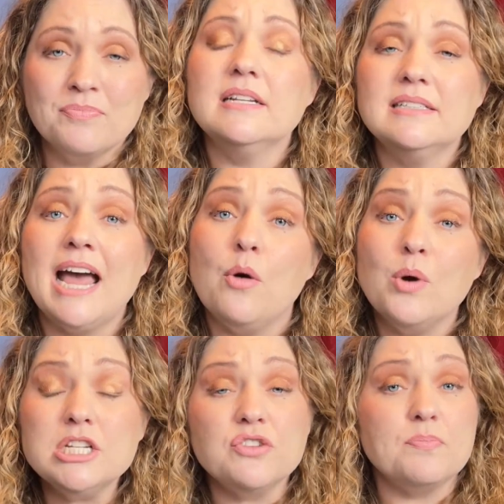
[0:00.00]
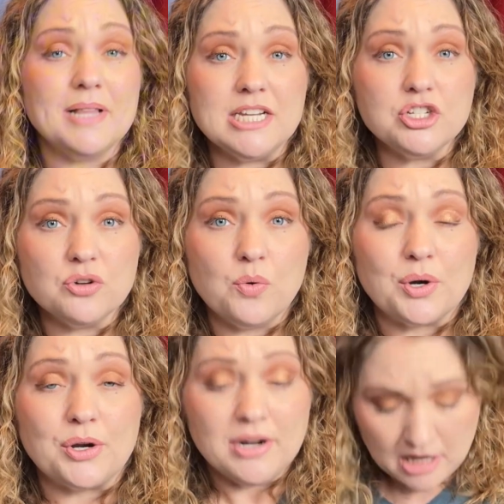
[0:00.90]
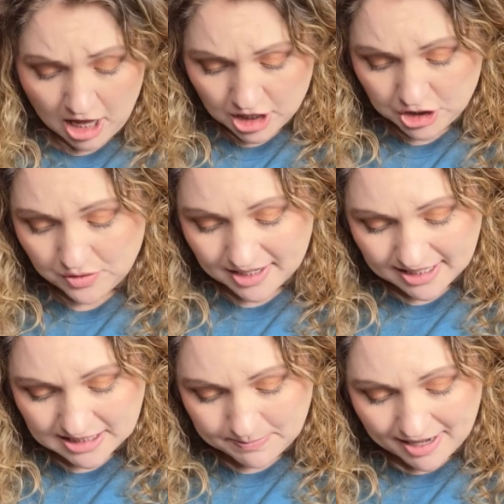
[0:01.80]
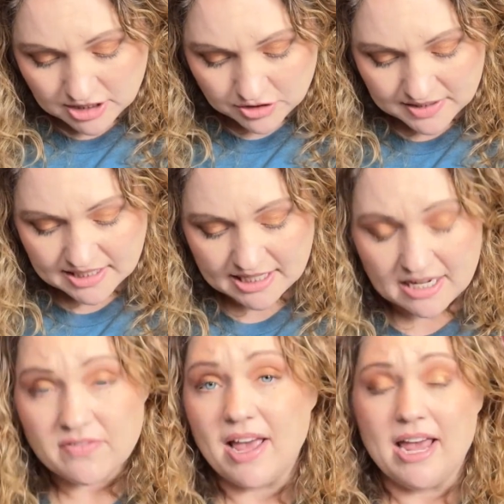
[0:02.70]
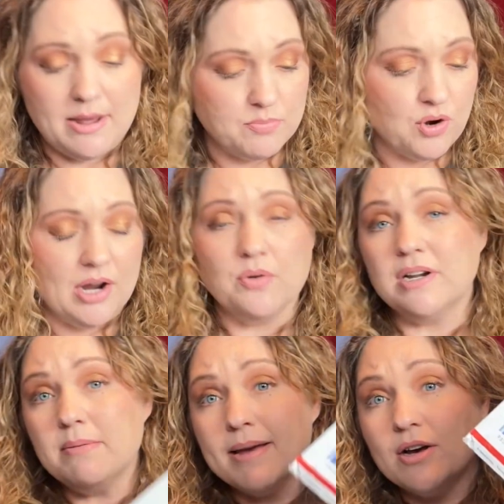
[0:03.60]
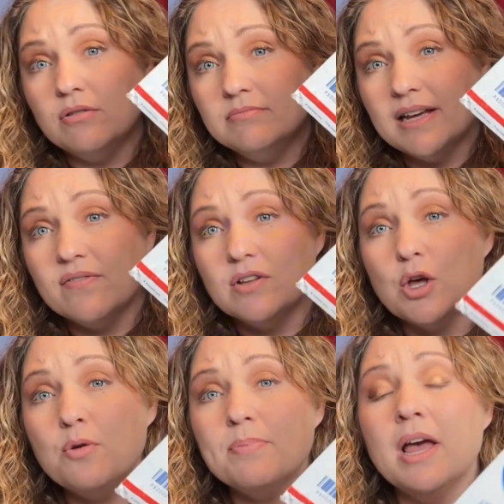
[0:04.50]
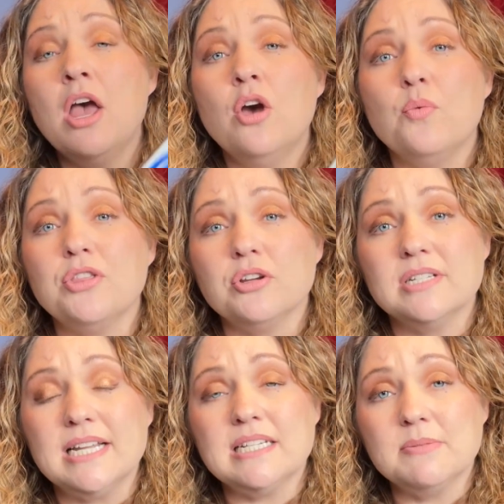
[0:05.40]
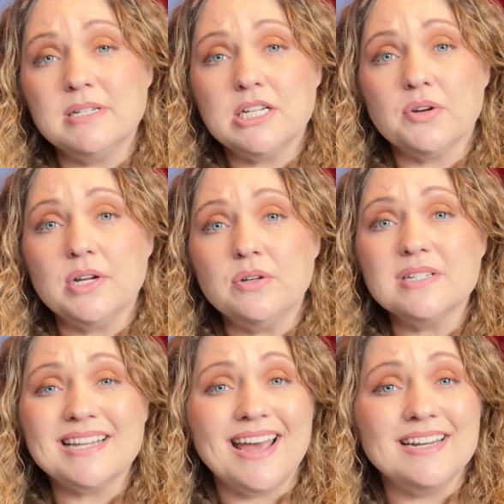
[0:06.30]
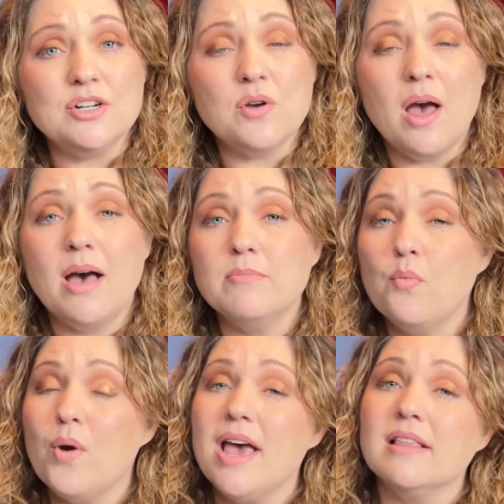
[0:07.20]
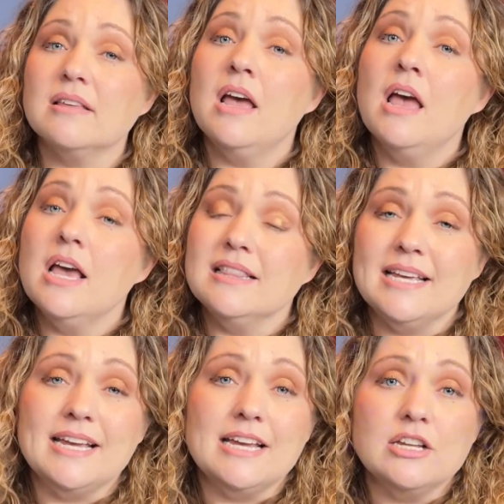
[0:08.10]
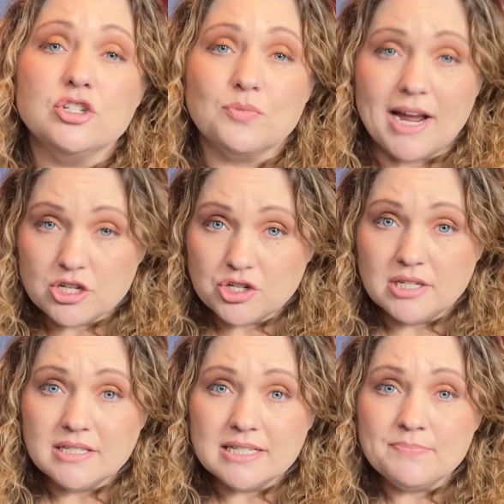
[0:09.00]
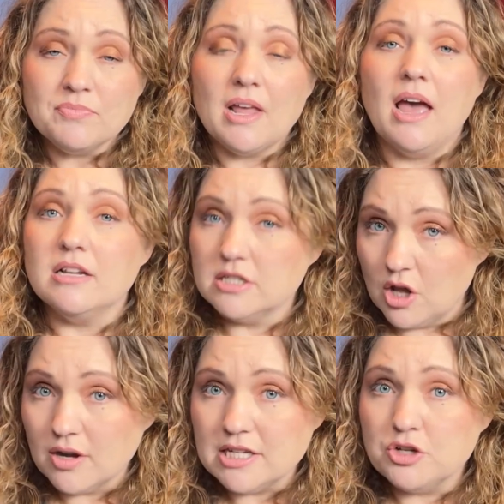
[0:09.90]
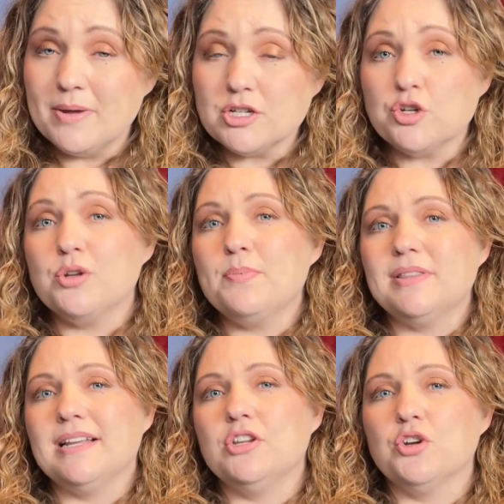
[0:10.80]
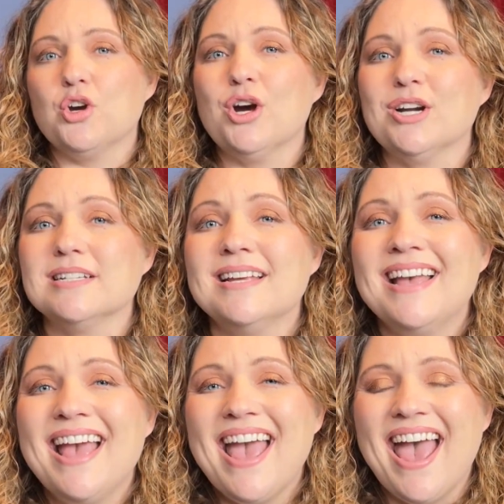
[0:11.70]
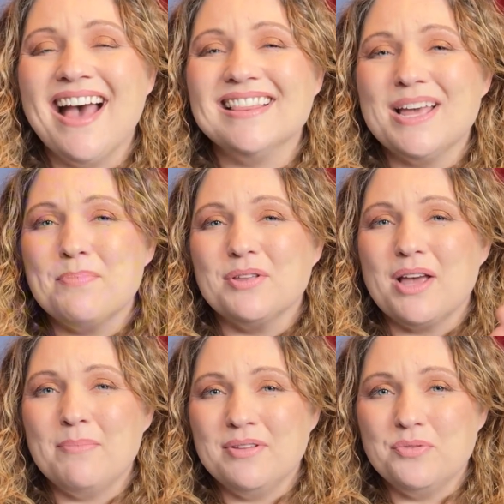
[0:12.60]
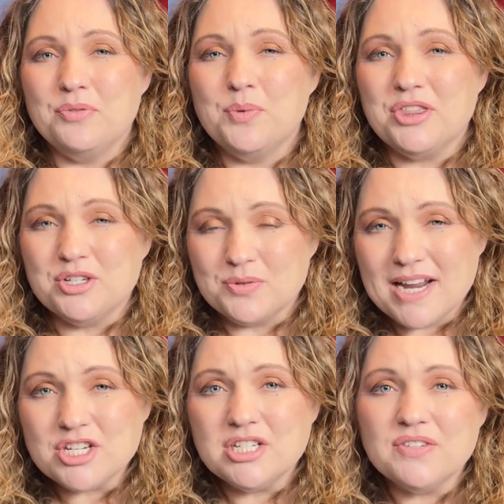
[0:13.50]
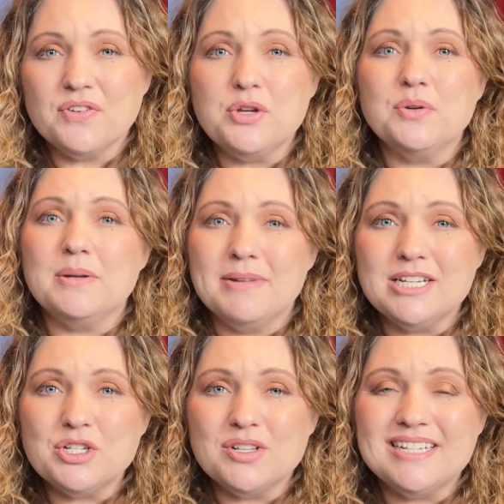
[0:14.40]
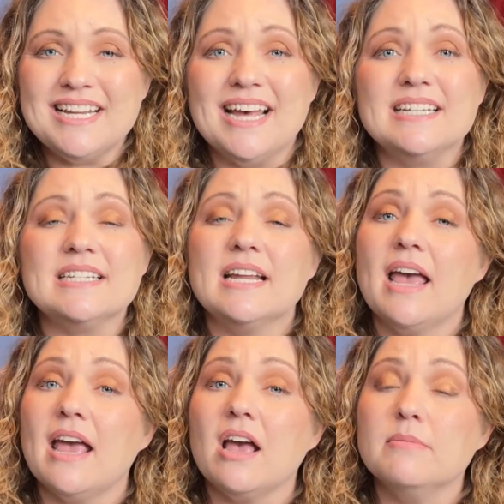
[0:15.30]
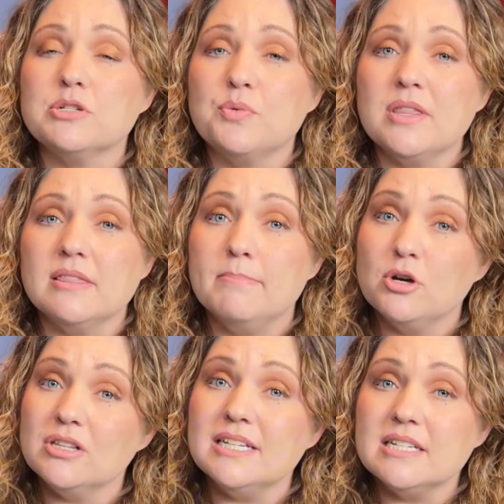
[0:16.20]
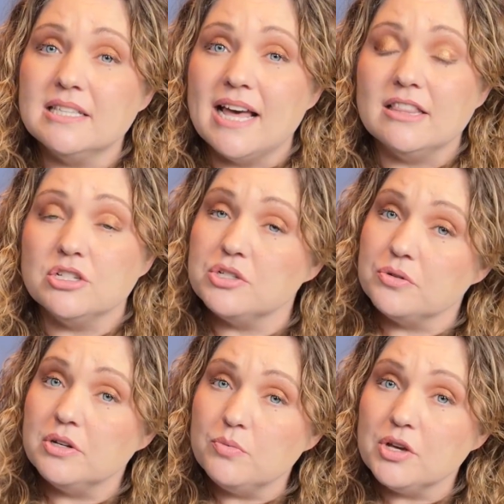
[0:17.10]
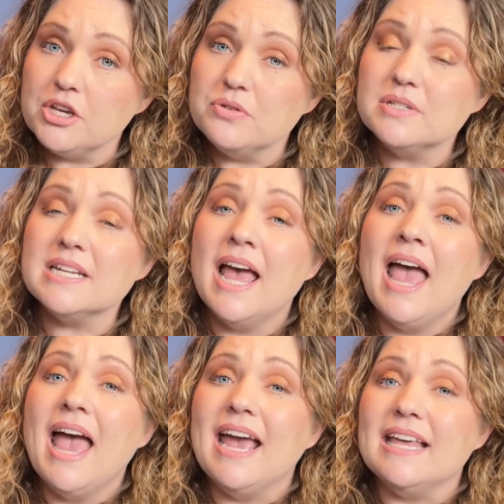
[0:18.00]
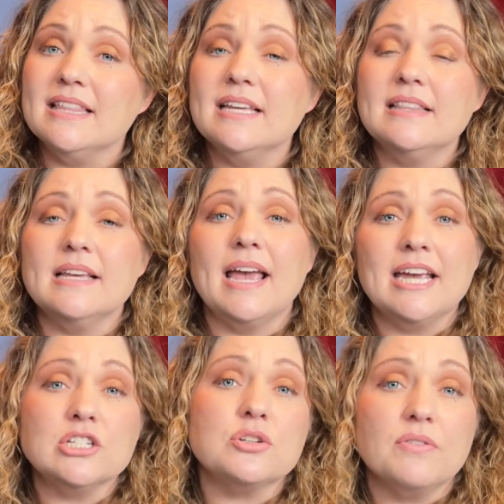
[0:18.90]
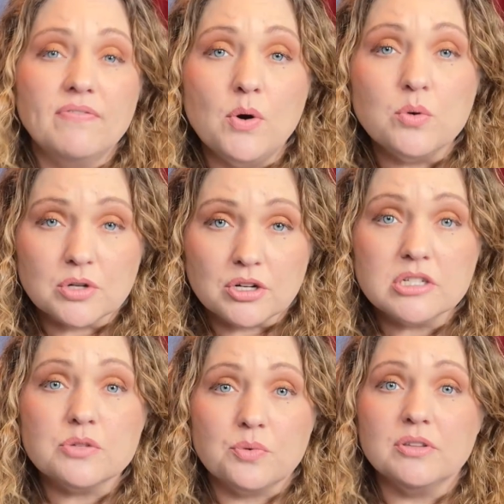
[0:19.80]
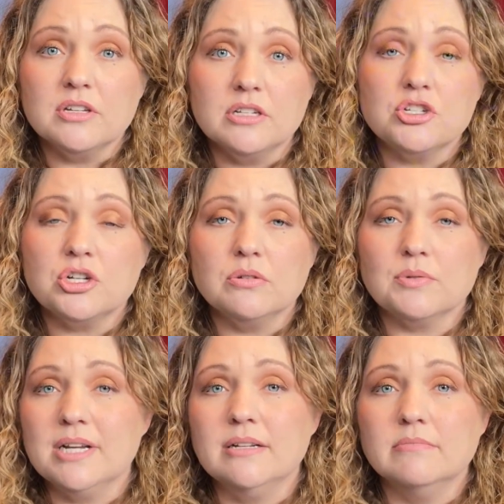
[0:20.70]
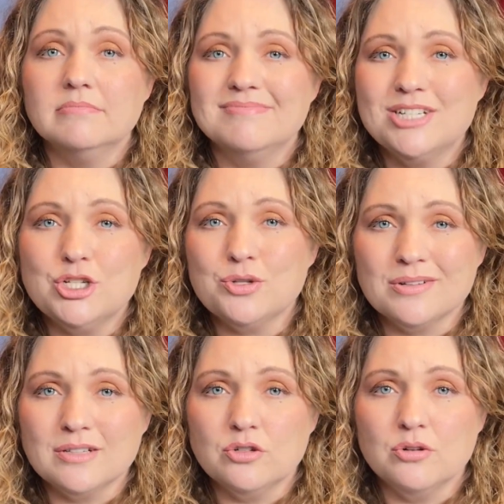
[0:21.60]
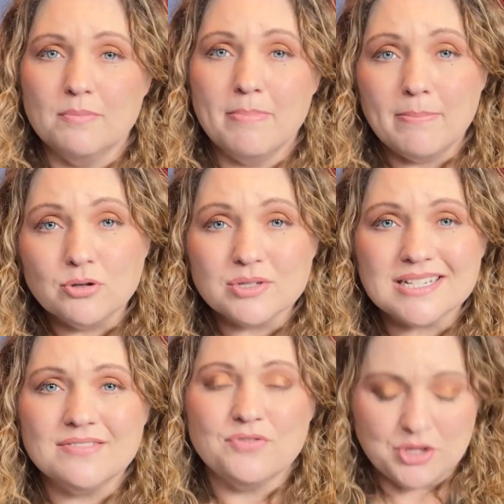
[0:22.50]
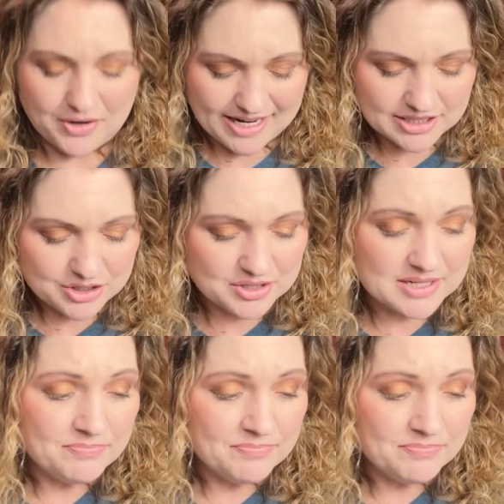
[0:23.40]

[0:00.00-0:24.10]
Now, once you've placed your order, you can expect to receive a priority mail envelope with your testing materials, and it'll come with the directions. As long as you make sure you put that in your cart. Come in with the directions for you to administer the test, and comes with the booklets that the student will use, and then the answer folders where the children do their little bubbles for their answers.